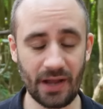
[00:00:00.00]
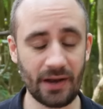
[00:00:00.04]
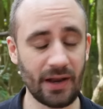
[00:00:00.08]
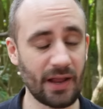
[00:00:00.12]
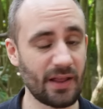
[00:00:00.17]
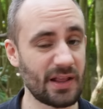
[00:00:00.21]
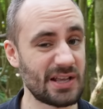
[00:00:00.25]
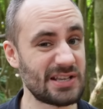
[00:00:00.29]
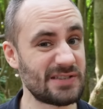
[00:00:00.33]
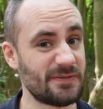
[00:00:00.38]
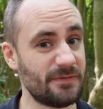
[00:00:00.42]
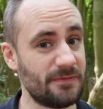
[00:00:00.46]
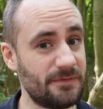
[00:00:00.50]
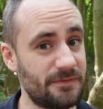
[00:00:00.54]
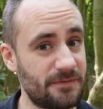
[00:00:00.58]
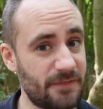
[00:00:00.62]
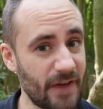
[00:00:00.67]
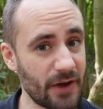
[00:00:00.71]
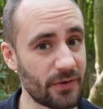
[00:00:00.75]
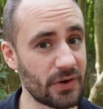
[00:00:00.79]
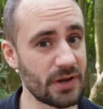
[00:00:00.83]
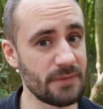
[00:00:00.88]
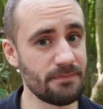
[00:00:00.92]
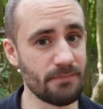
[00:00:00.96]
and that is
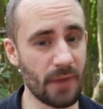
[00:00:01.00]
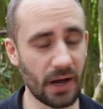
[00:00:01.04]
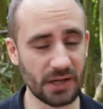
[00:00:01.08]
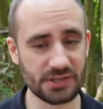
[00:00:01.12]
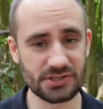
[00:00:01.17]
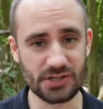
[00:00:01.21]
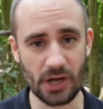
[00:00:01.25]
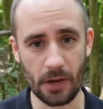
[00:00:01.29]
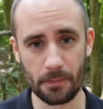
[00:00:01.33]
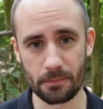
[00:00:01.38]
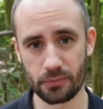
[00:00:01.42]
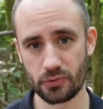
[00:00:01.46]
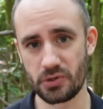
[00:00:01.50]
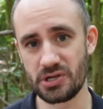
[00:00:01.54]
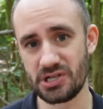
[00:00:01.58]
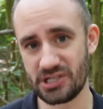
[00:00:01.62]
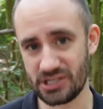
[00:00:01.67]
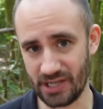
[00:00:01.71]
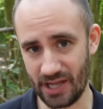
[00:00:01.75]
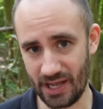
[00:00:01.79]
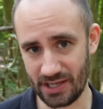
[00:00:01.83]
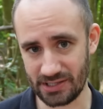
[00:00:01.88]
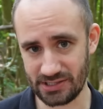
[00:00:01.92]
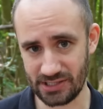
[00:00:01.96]
very much
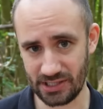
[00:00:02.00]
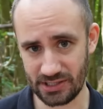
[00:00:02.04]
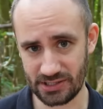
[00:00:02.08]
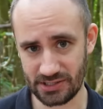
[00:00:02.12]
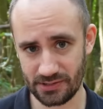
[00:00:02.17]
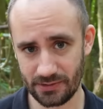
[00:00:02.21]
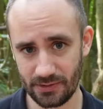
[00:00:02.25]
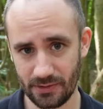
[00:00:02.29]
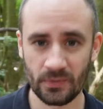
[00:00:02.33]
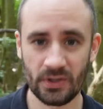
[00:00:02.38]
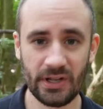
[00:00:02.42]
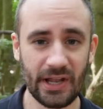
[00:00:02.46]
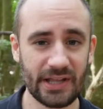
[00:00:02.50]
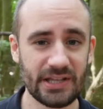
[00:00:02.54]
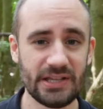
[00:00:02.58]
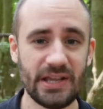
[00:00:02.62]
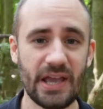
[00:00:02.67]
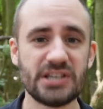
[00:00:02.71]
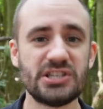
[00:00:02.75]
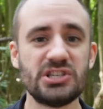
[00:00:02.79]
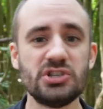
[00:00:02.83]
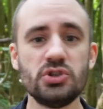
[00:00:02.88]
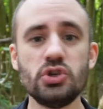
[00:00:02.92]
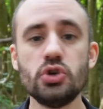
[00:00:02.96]
appreciated. Like,
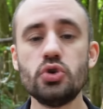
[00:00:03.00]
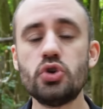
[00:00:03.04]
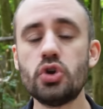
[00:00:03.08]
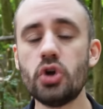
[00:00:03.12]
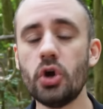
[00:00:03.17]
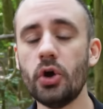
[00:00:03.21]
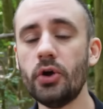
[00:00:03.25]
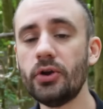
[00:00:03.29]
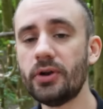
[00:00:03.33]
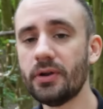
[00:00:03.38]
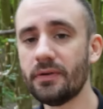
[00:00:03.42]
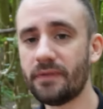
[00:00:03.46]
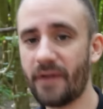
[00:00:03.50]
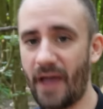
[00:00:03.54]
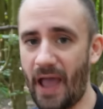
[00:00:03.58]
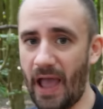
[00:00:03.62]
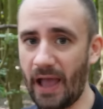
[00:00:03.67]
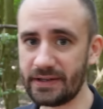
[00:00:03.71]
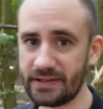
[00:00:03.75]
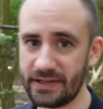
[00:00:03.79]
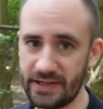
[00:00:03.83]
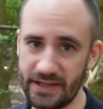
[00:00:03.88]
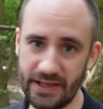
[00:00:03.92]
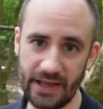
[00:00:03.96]
yes, you could have
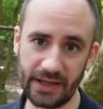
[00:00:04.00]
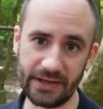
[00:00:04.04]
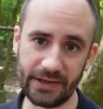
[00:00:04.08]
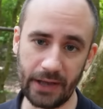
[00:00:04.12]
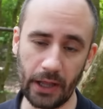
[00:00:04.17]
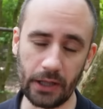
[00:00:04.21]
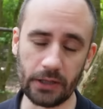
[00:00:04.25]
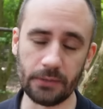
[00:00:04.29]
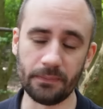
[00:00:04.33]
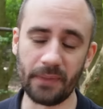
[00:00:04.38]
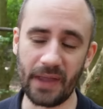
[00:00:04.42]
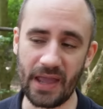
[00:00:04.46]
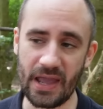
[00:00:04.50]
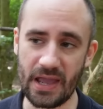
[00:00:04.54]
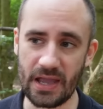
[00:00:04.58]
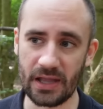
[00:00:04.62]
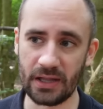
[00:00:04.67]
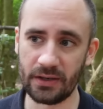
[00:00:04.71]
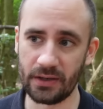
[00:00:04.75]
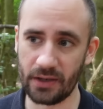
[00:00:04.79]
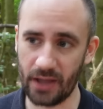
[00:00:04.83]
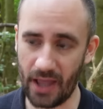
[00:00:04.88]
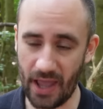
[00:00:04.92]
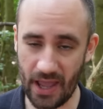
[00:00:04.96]
had Nien Nunb
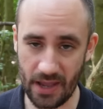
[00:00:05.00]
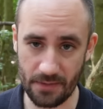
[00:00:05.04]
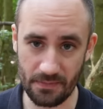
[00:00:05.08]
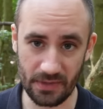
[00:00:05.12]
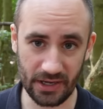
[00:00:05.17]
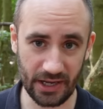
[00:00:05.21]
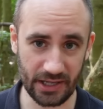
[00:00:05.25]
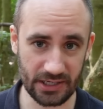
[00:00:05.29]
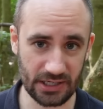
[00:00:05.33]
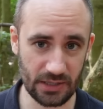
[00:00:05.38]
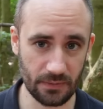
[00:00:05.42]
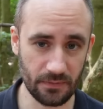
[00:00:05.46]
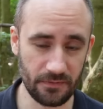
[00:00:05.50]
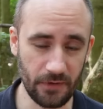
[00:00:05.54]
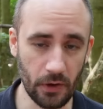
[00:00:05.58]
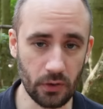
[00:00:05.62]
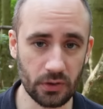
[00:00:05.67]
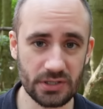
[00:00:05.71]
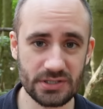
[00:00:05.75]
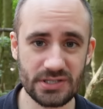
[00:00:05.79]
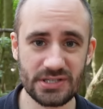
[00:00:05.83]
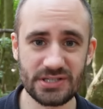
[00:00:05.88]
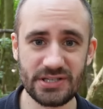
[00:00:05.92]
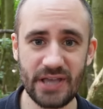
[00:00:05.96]
in a Millennium
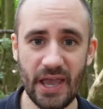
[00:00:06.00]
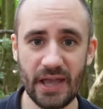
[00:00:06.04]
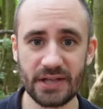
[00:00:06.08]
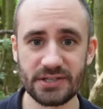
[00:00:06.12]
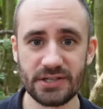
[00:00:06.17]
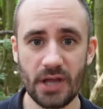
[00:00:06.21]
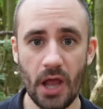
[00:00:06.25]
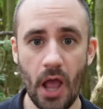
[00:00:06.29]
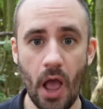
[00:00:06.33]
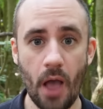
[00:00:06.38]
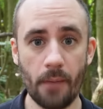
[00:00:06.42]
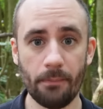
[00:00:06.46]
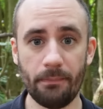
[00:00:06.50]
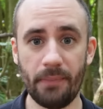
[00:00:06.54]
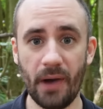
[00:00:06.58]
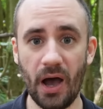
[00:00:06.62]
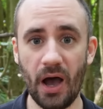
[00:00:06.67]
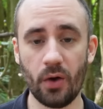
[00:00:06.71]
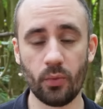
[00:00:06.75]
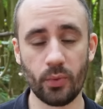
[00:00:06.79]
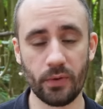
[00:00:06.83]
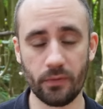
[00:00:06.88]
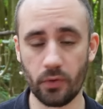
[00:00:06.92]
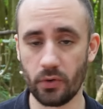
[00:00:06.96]
Falcon set,
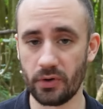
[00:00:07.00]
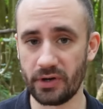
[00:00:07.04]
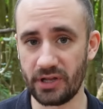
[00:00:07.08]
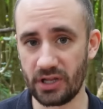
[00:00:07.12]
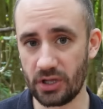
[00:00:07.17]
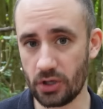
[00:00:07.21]
but we've already